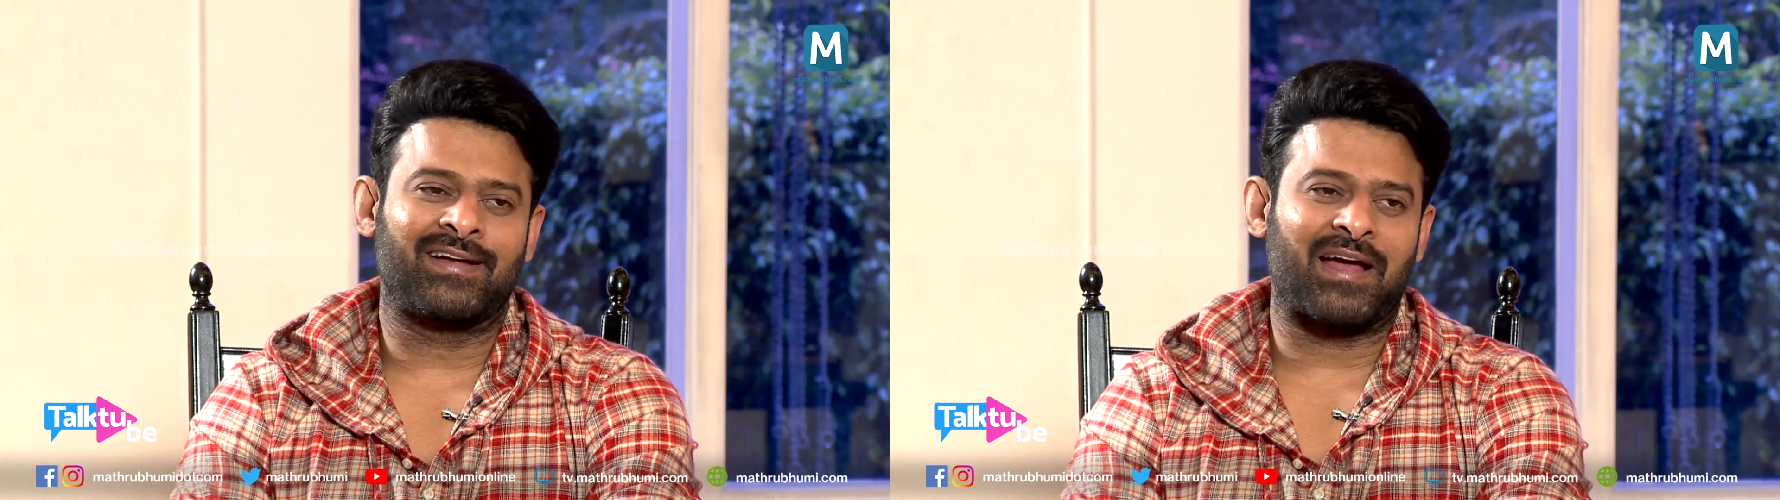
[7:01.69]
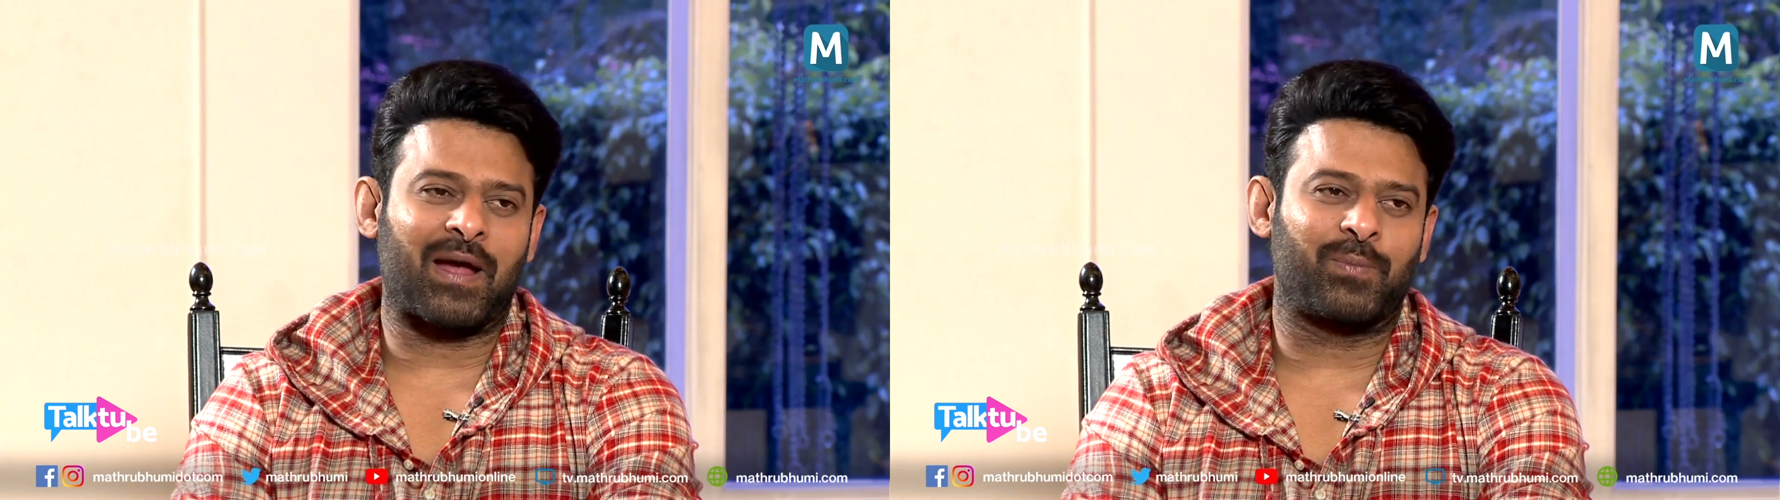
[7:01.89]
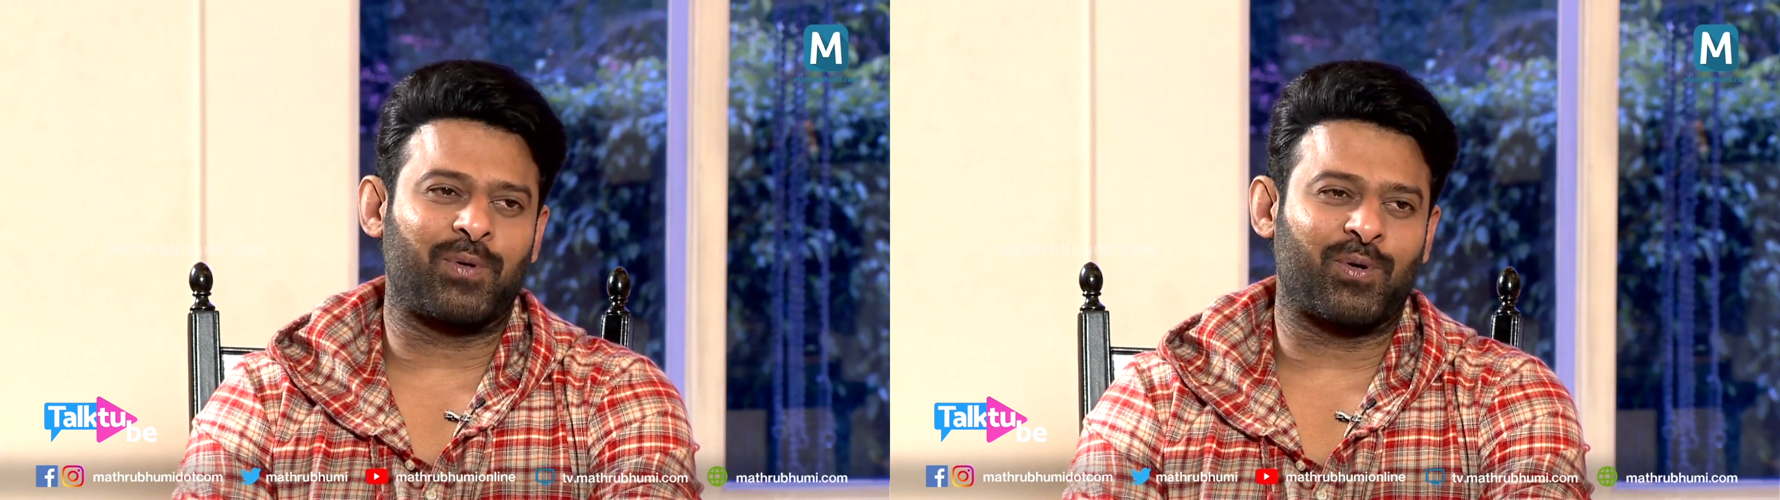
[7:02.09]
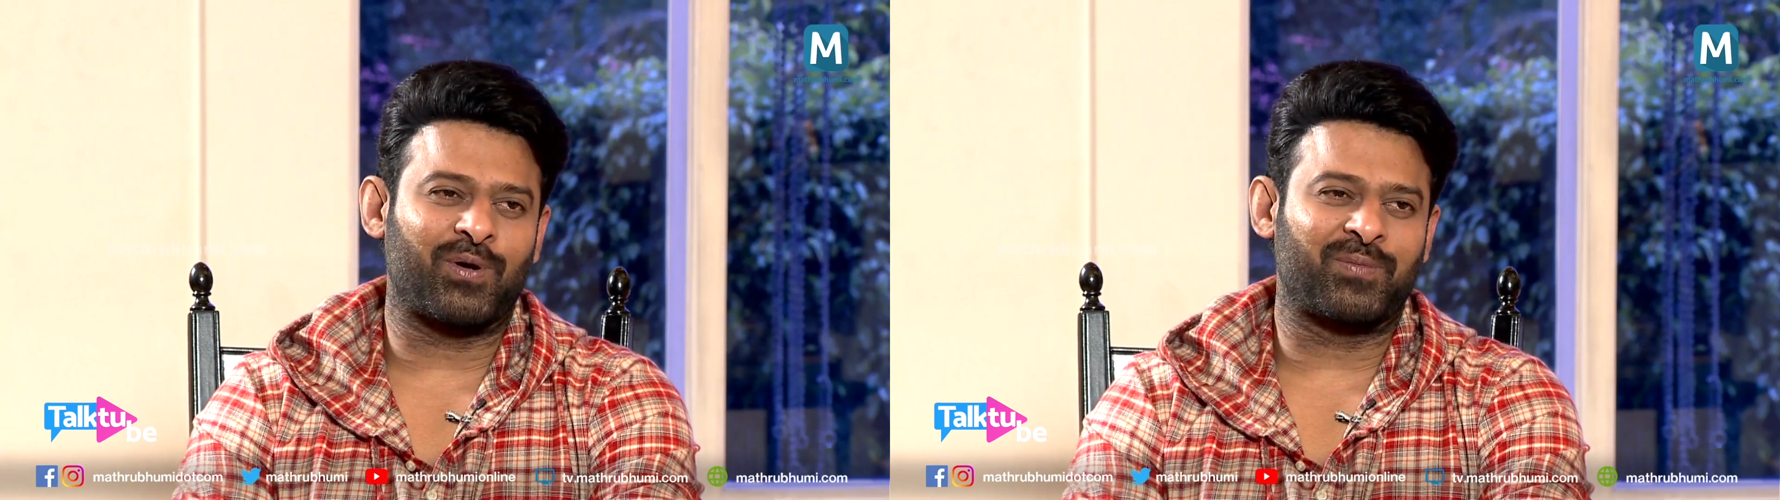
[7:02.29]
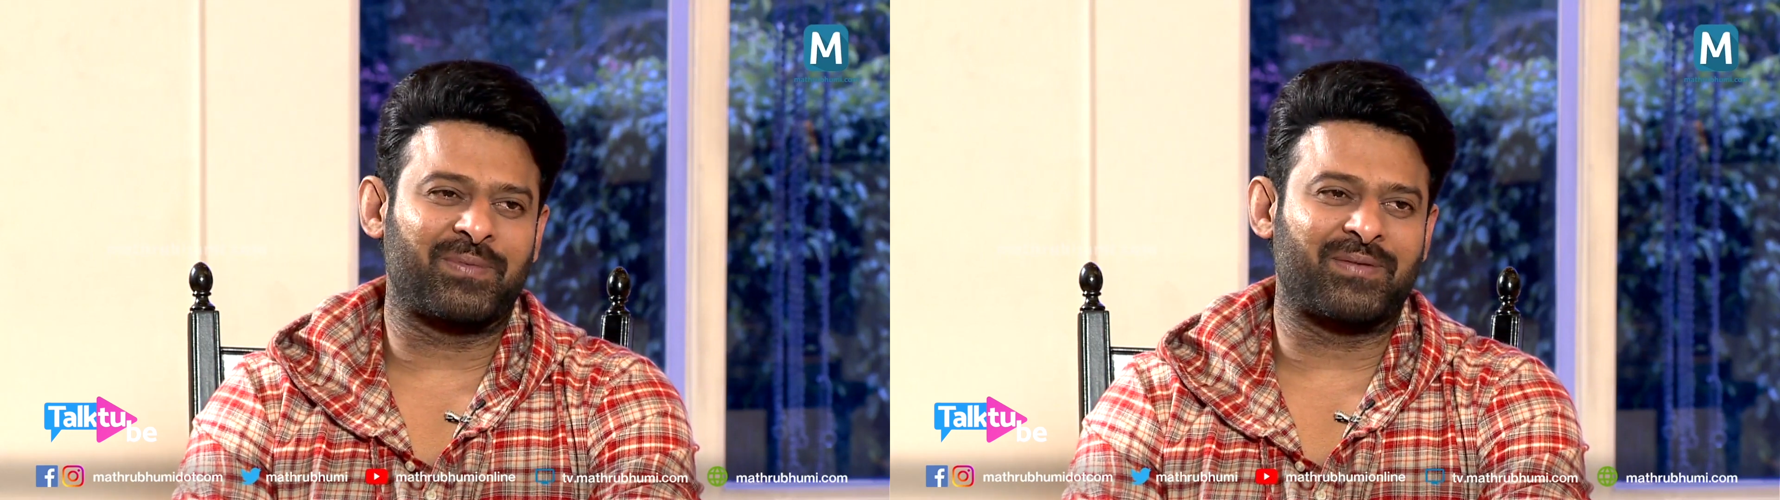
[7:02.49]
Happy
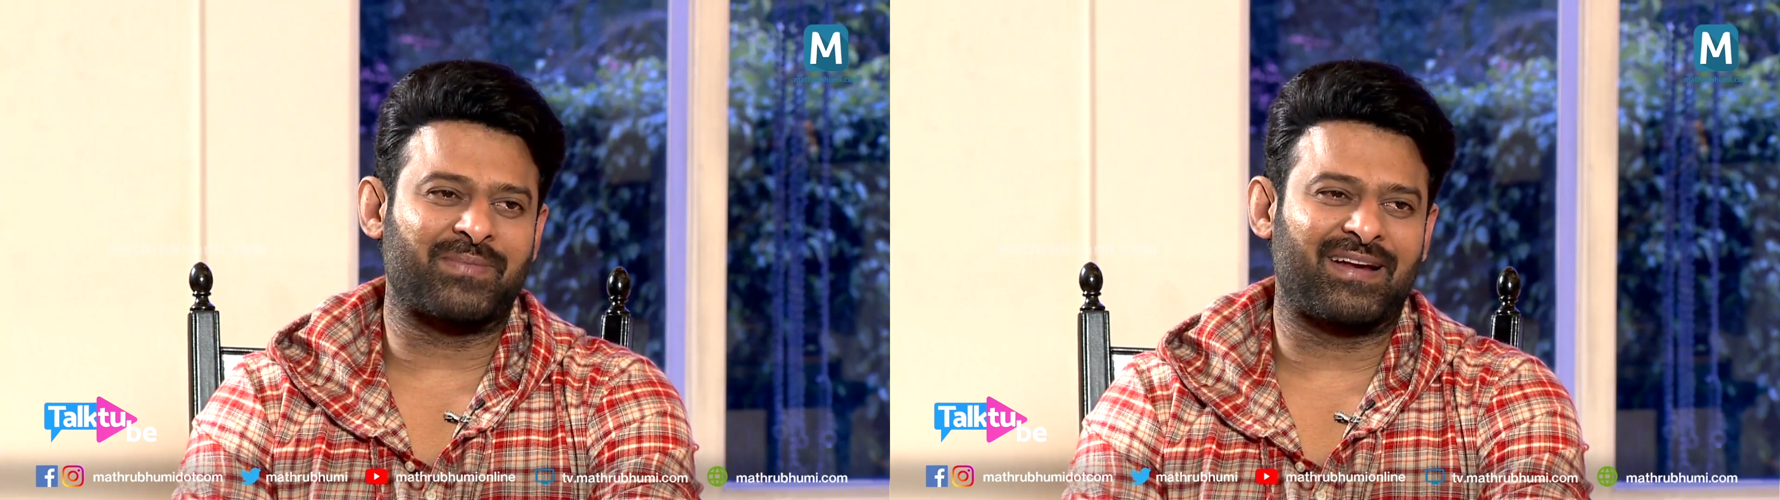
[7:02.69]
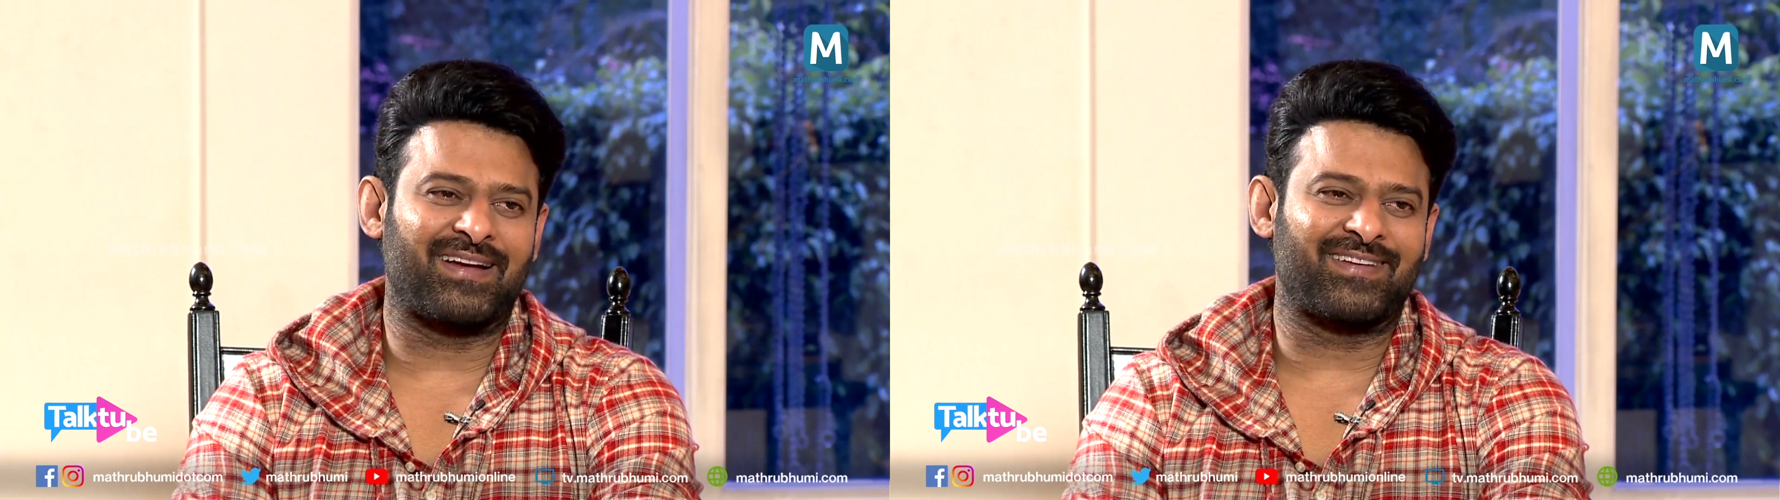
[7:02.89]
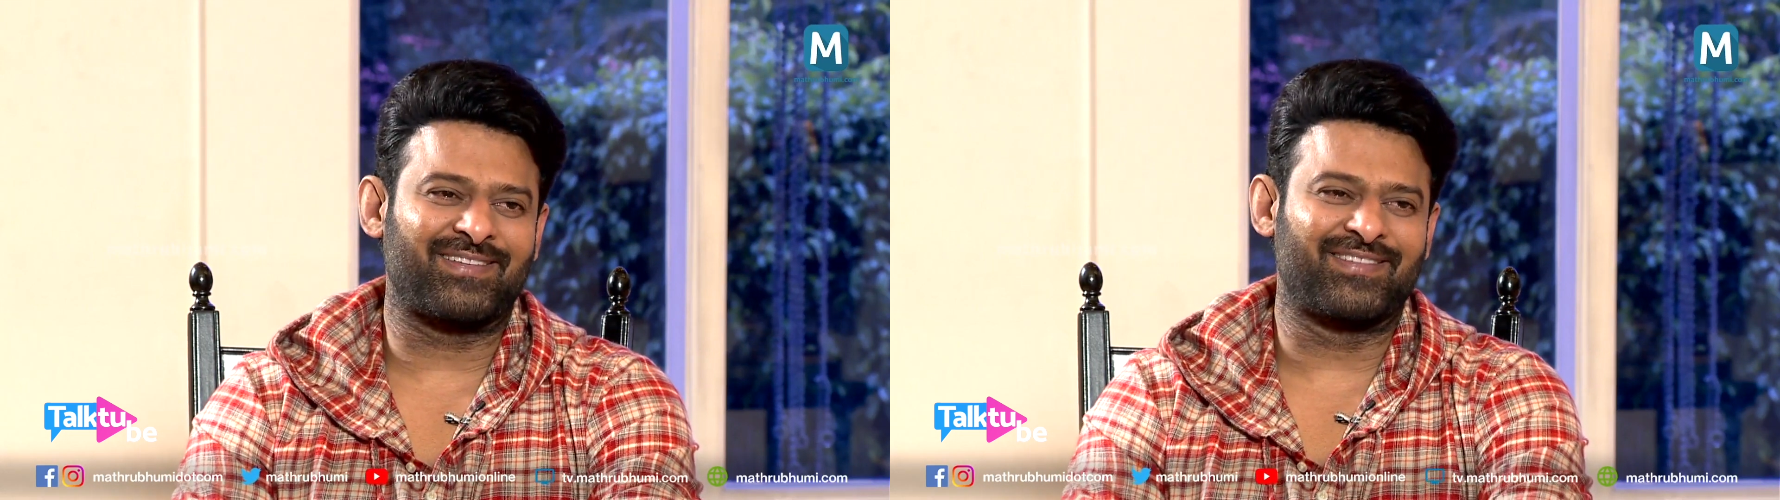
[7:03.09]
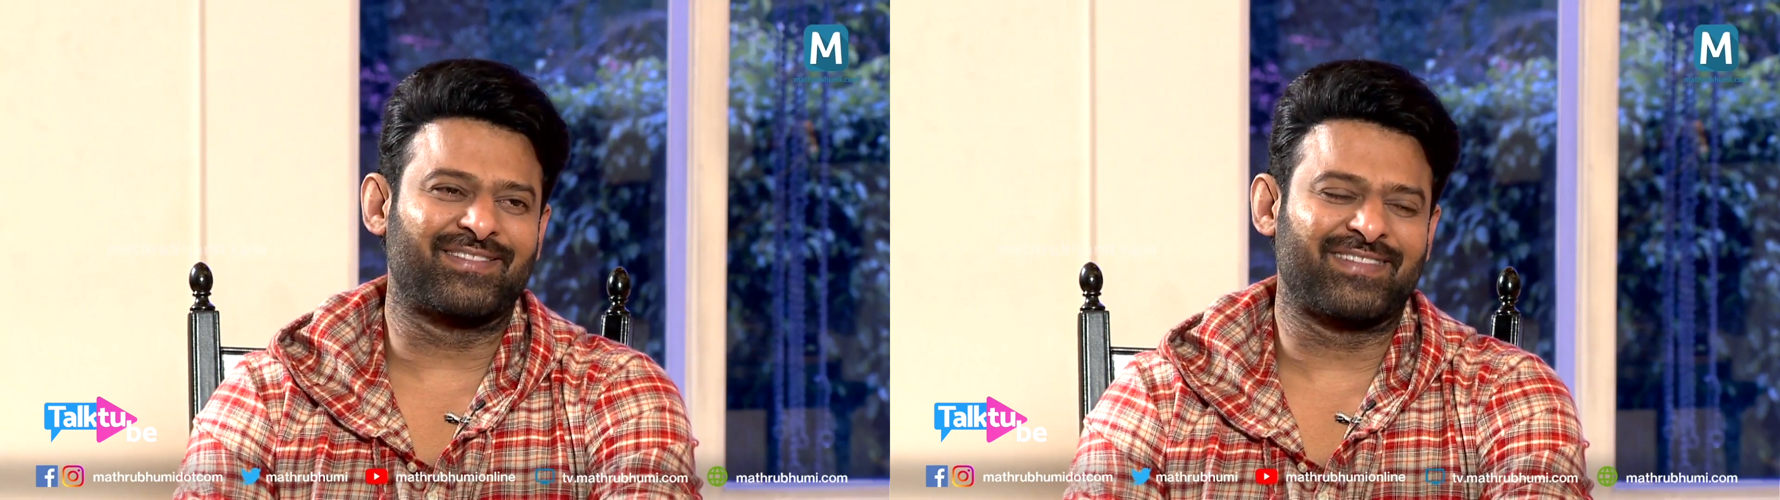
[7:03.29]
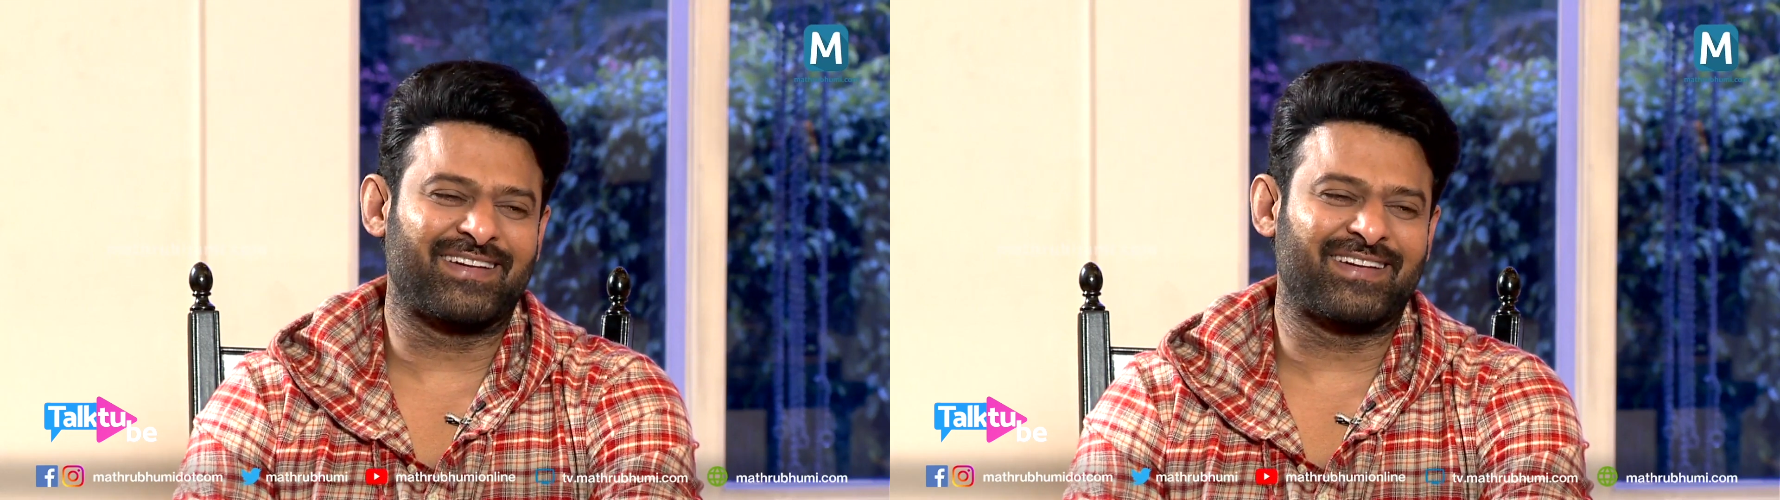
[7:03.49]
Onam in Malayalam.